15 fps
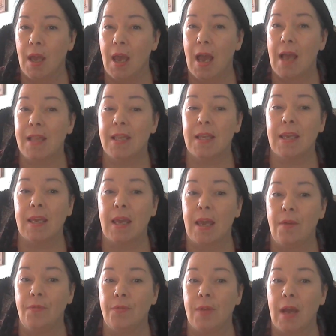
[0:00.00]
As a
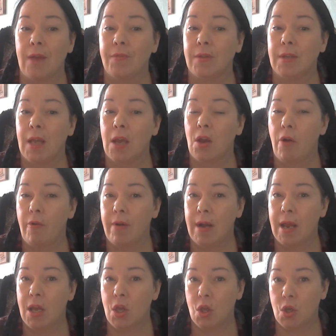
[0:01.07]
gift after their
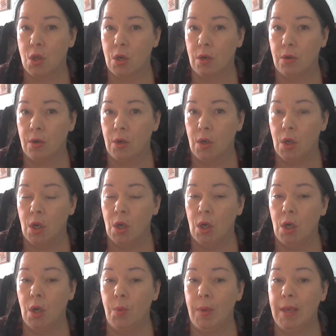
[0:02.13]
coronation,
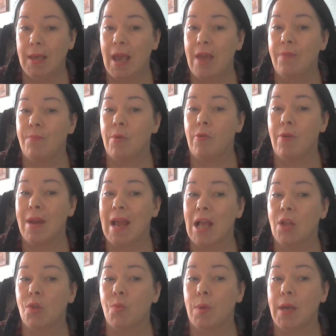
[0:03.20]
Louis gave Marie
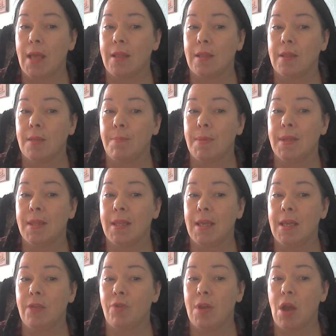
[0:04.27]
Antoinette the
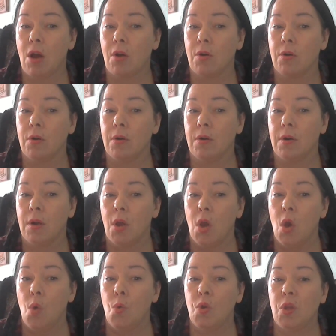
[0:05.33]
Petit Trianon,
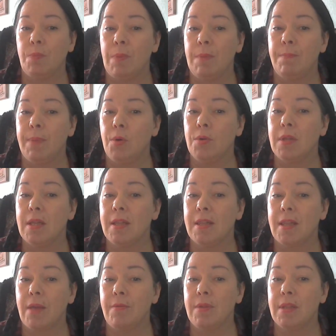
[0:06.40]
which had been built in
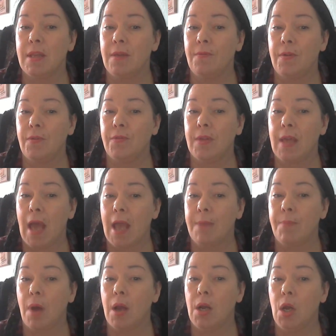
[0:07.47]
seventeen
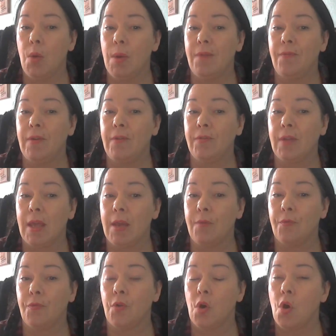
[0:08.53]
fifty-eight by Louis the
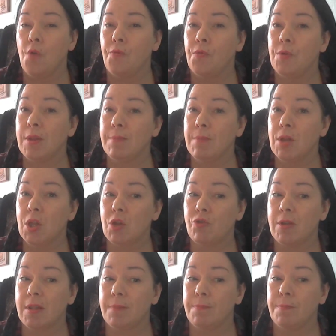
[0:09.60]
fifteenth for his
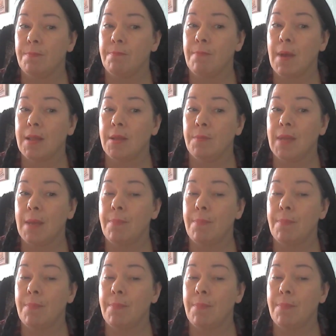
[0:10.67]
mistress, Madame de